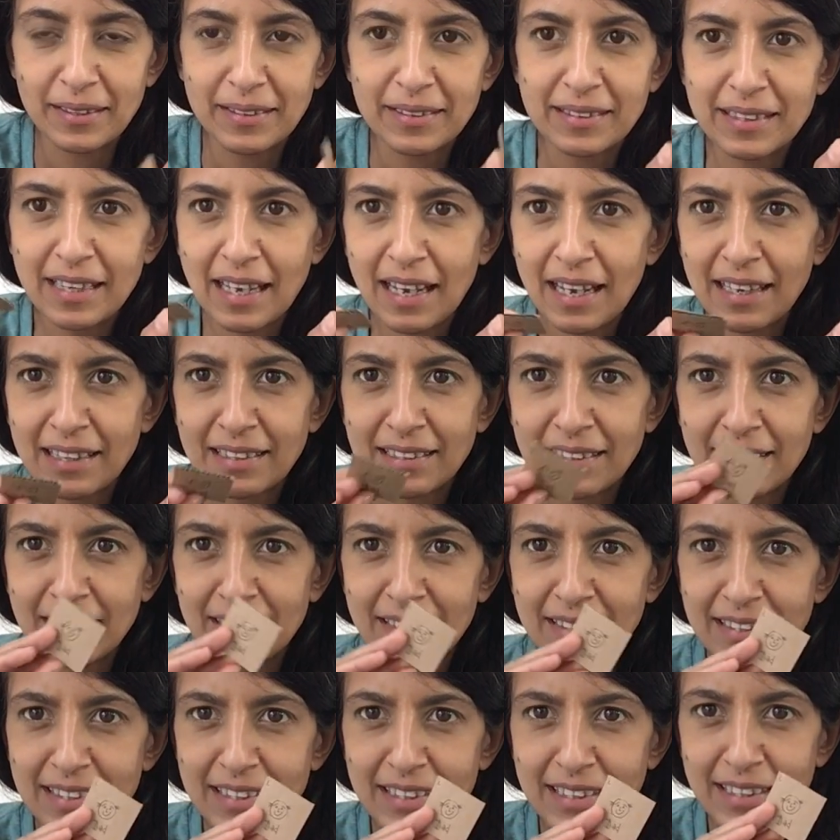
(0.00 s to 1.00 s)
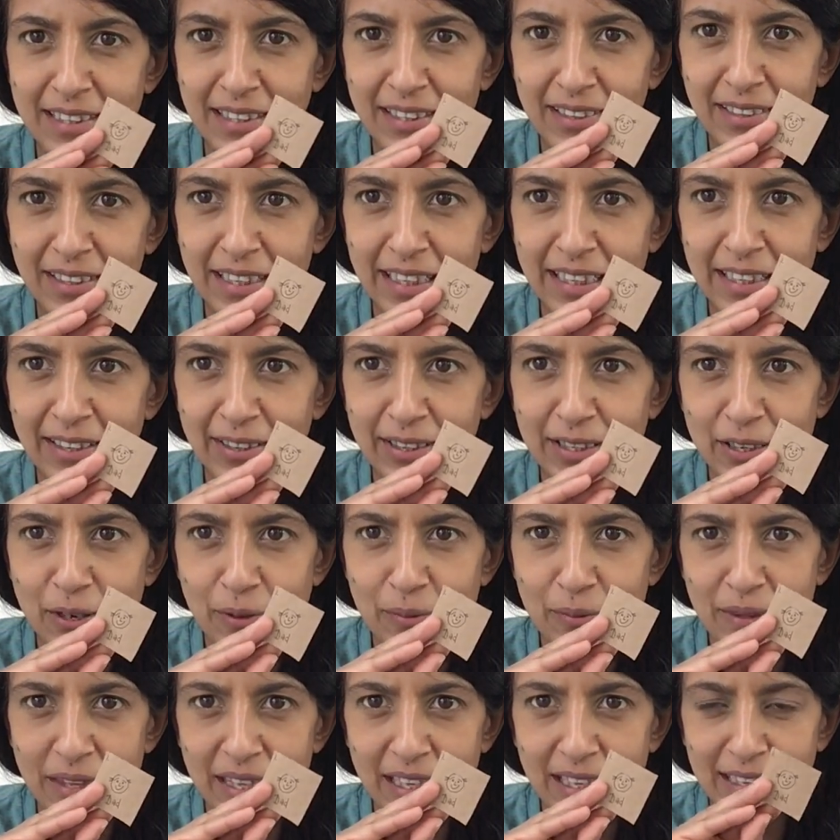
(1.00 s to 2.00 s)
Dad and Sonny, I
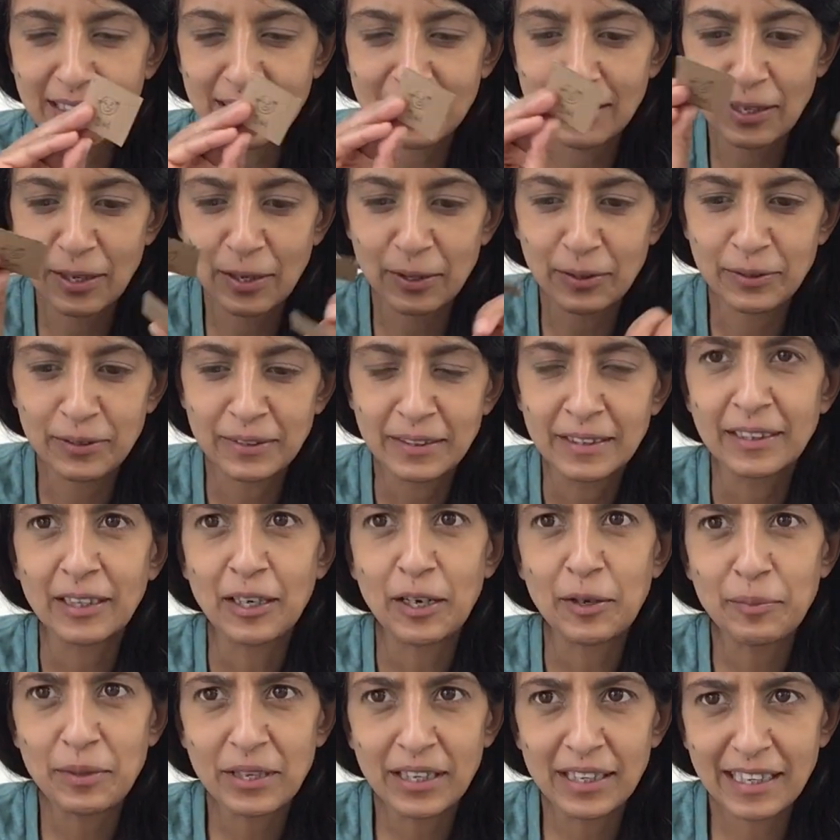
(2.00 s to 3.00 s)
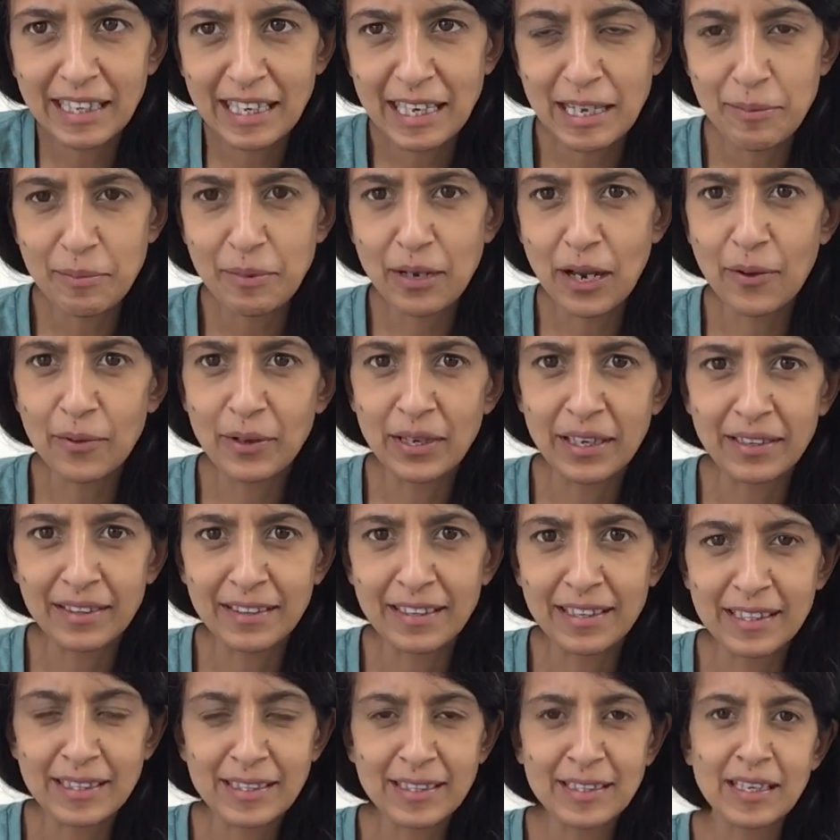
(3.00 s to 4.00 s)
don't think so. I'm going to keep going at
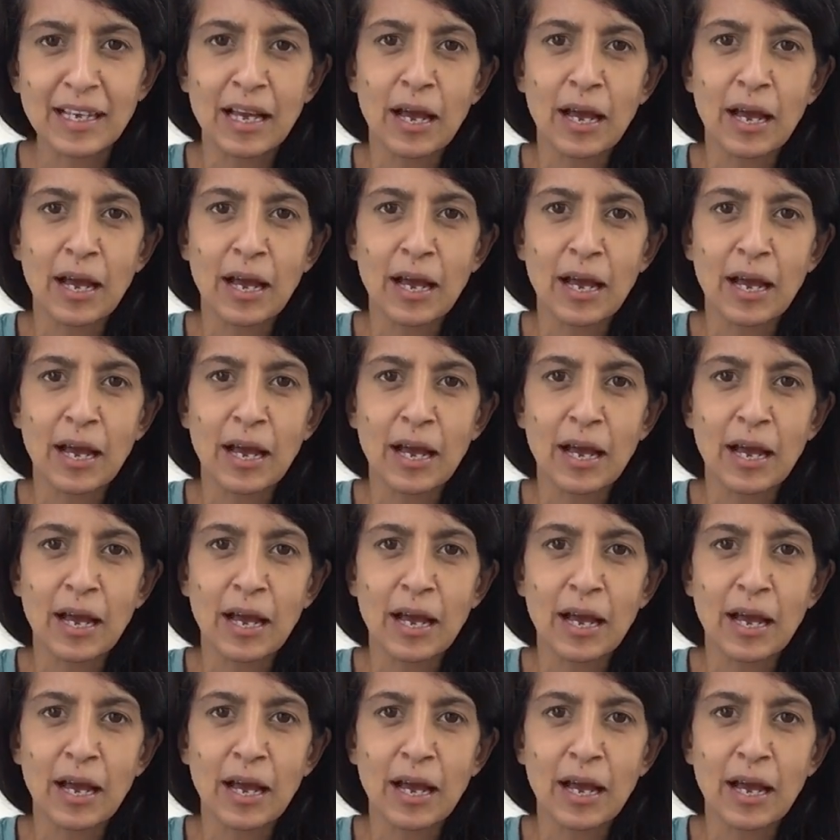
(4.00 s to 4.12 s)
this.